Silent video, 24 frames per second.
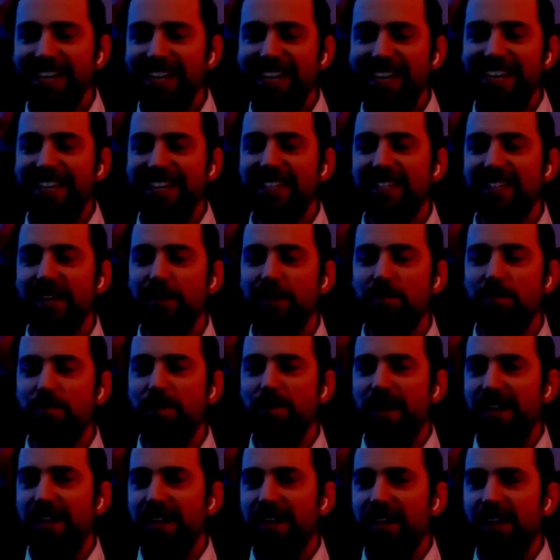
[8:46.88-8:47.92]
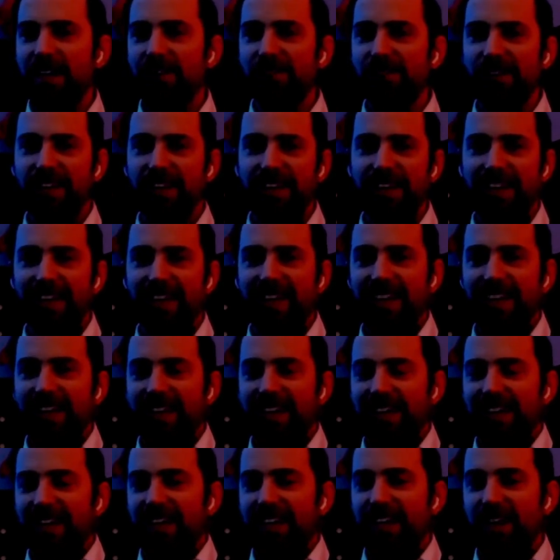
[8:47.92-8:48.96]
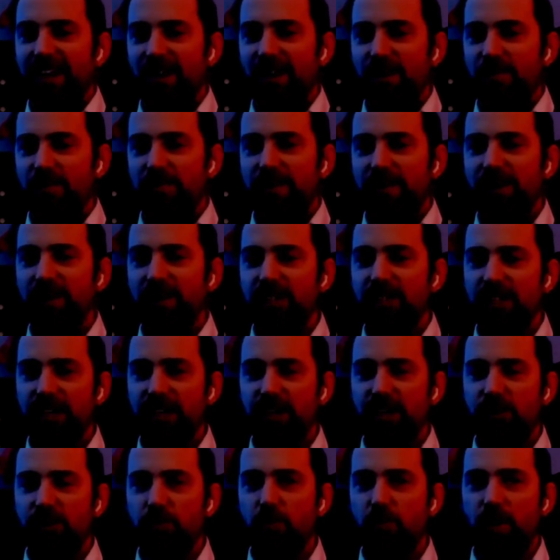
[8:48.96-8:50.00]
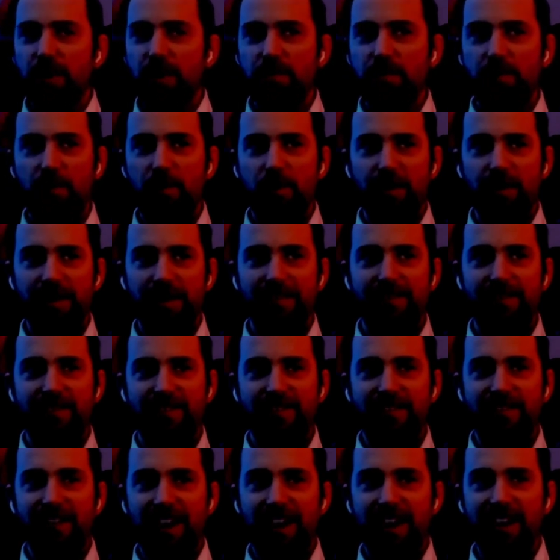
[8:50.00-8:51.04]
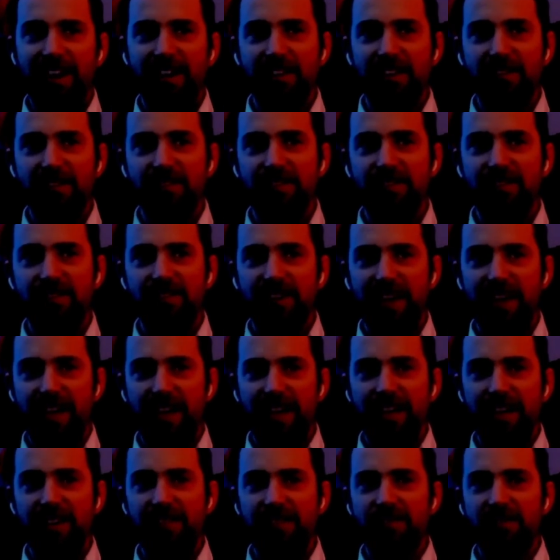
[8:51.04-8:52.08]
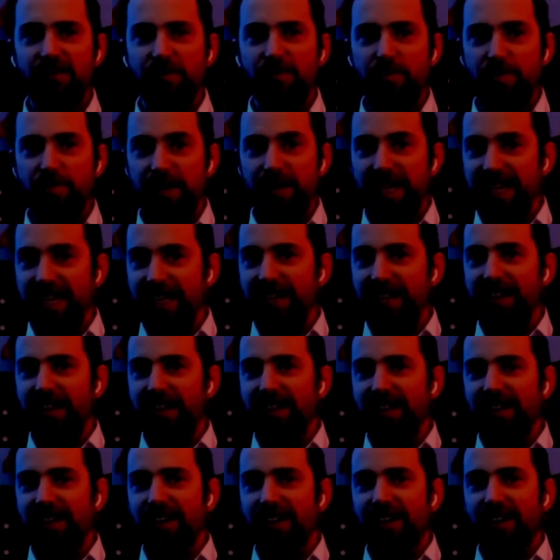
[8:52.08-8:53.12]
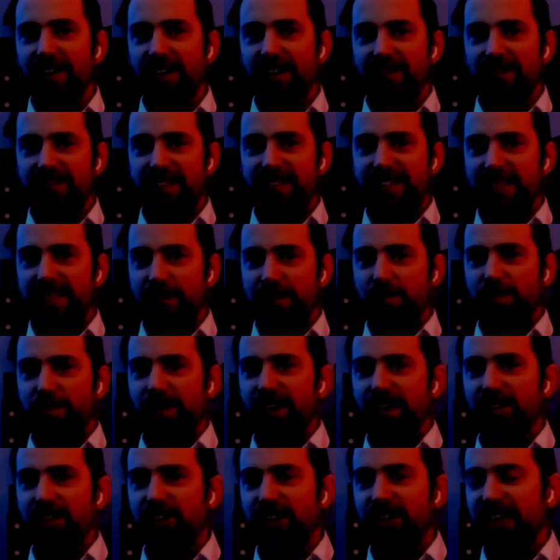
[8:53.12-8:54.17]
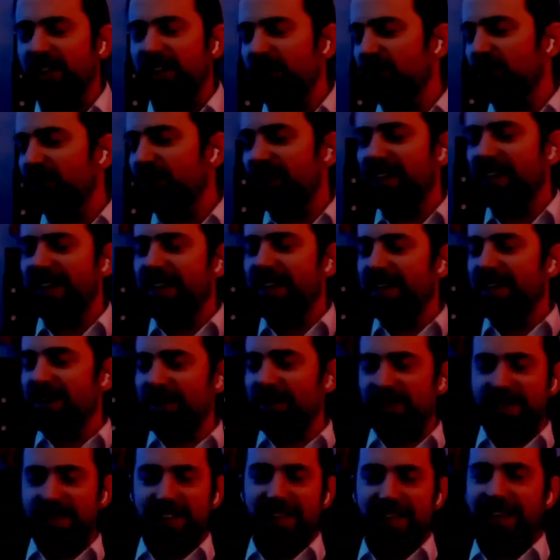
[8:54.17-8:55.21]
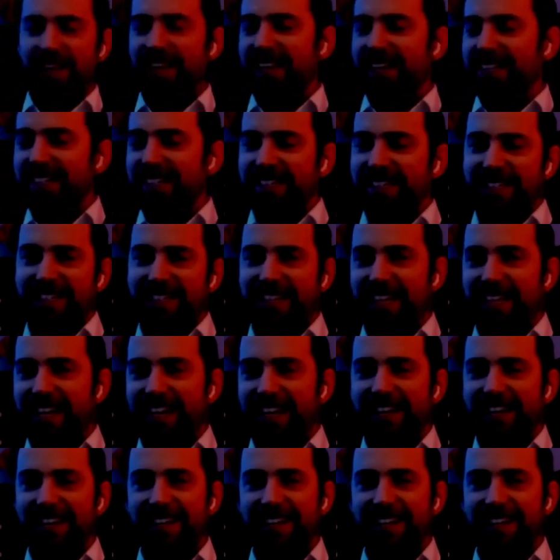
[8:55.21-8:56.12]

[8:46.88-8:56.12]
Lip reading: It's in beta. It's 1.55B of ZBrush, and it looked nothing like it did today.